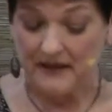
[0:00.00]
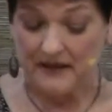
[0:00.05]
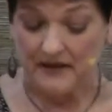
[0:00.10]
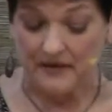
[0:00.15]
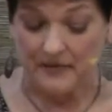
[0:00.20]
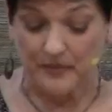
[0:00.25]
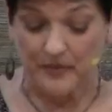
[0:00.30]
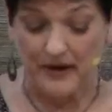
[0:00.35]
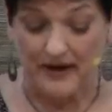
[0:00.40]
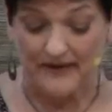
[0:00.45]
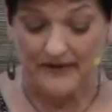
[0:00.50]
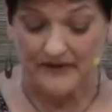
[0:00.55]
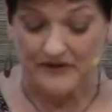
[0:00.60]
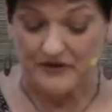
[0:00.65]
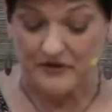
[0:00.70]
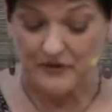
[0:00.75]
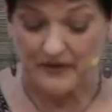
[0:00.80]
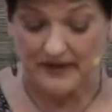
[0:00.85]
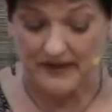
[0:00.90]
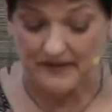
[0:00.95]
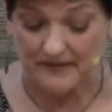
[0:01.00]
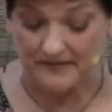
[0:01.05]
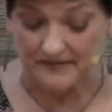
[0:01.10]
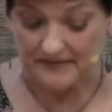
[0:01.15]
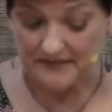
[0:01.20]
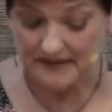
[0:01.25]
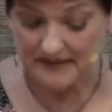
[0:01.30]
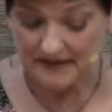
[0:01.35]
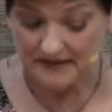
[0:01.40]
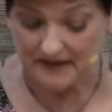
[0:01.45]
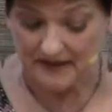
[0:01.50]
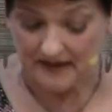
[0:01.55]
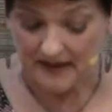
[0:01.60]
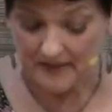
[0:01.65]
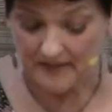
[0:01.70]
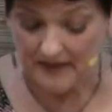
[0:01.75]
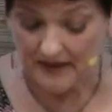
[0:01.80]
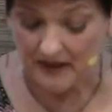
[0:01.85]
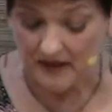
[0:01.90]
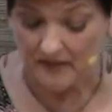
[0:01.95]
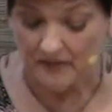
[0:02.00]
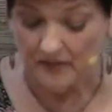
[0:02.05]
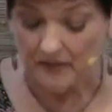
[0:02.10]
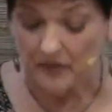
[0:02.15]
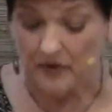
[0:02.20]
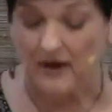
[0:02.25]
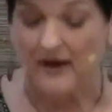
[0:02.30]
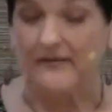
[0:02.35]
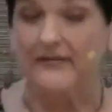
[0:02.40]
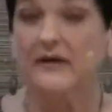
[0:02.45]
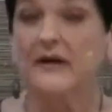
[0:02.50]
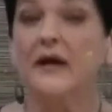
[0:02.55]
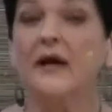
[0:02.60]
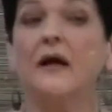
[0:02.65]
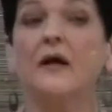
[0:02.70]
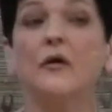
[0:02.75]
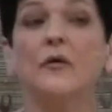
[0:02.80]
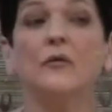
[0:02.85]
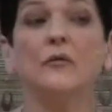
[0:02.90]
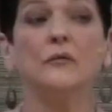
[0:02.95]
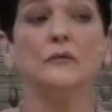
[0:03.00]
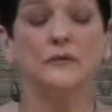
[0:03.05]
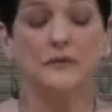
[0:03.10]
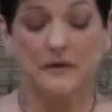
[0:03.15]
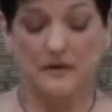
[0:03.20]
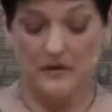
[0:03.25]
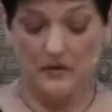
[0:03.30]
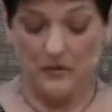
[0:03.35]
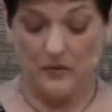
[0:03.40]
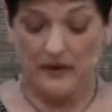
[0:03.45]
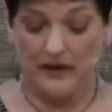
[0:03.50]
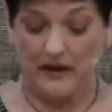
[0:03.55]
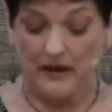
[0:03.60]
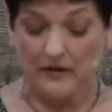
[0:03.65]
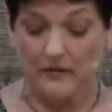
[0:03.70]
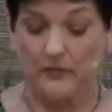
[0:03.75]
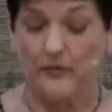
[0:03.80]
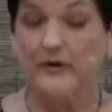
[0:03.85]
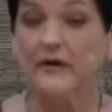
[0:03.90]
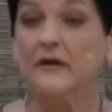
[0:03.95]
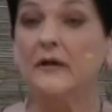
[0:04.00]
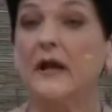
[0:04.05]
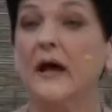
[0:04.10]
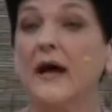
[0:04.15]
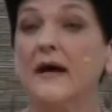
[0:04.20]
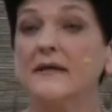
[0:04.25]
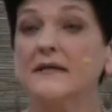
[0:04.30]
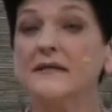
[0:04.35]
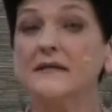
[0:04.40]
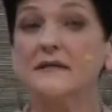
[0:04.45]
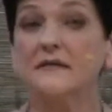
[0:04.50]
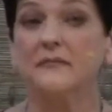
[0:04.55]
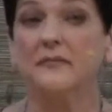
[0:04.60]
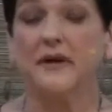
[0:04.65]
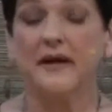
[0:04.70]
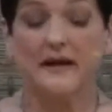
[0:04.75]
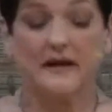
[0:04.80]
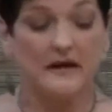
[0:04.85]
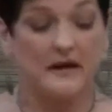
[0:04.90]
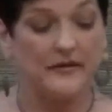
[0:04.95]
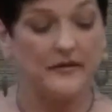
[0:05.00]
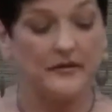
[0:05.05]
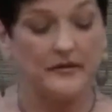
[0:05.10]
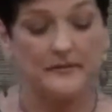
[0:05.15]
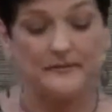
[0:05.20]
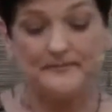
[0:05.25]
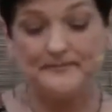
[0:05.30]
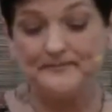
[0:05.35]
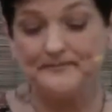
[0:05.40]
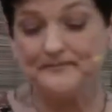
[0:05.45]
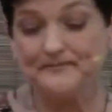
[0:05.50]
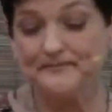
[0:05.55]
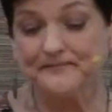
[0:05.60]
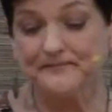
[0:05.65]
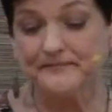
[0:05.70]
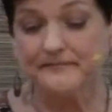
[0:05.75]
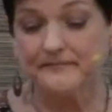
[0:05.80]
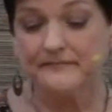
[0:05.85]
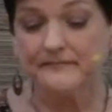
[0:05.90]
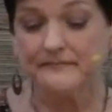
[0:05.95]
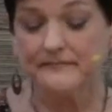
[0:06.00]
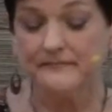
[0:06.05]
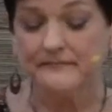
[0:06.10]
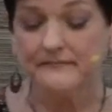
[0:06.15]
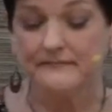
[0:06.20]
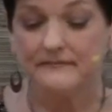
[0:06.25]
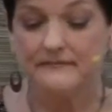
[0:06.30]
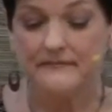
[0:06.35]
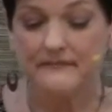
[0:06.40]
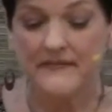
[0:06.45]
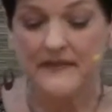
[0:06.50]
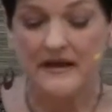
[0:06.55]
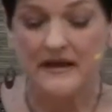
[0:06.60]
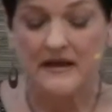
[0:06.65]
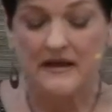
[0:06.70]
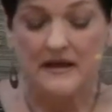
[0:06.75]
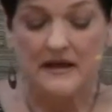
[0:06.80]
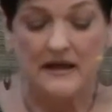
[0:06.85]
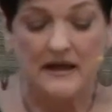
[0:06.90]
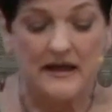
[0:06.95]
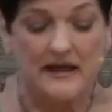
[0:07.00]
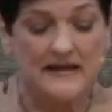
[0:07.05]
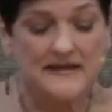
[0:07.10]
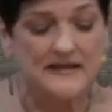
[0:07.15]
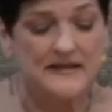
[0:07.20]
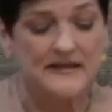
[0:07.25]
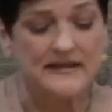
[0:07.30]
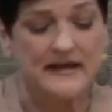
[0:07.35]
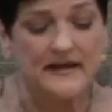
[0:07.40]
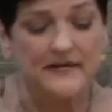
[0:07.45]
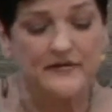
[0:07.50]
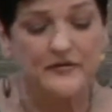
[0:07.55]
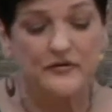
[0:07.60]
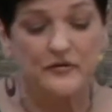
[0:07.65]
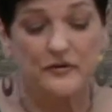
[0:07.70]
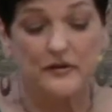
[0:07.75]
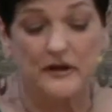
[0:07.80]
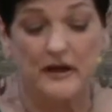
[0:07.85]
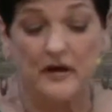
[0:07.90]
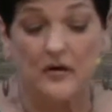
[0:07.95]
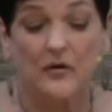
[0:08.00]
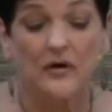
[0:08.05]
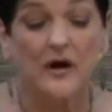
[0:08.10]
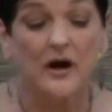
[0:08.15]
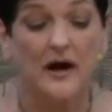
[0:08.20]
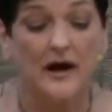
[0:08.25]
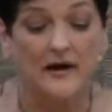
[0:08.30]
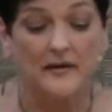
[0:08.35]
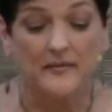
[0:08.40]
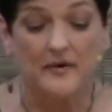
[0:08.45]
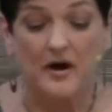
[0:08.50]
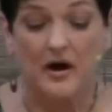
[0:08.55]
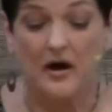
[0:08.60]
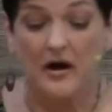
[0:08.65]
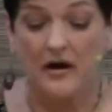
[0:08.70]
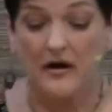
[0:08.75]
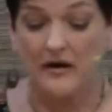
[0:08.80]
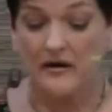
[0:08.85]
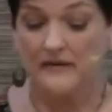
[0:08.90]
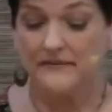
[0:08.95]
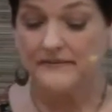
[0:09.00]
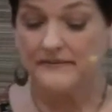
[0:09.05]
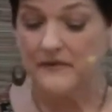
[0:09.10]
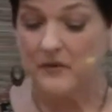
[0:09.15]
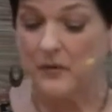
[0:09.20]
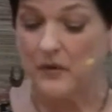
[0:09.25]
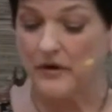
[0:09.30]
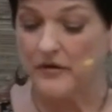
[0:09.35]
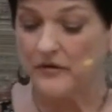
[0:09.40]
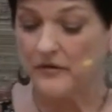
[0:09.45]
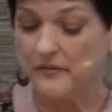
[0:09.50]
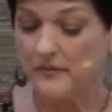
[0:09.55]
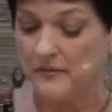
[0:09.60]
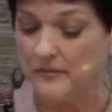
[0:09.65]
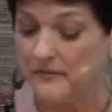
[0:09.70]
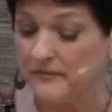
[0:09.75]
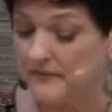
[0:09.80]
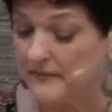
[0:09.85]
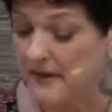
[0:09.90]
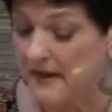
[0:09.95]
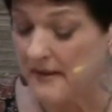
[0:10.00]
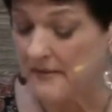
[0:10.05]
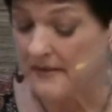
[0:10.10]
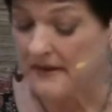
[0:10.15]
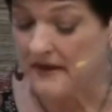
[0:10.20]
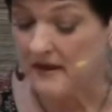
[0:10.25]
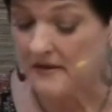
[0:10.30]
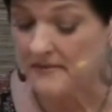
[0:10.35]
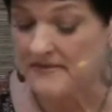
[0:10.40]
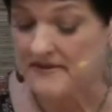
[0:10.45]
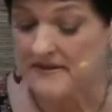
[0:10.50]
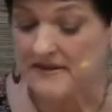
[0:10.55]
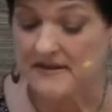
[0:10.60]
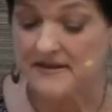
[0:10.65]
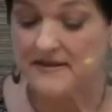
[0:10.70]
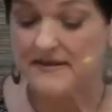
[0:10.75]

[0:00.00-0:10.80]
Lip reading: The private dream can become a private hell when it's unrealized by another. As a death doula, or anam cara, one who becomes the